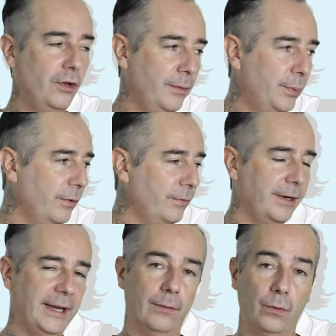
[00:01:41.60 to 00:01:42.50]
not important
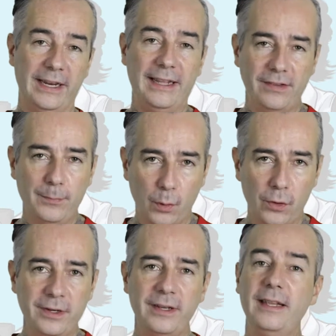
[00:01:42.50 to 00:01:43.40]
right now. What is
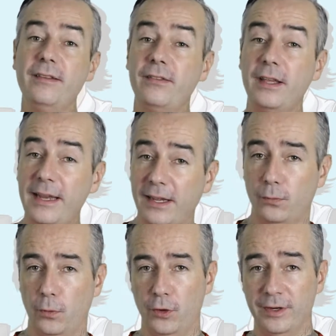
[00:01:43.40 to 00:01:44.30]
important is the
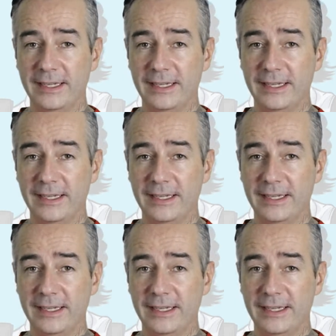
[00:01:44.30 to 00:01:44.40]
next word,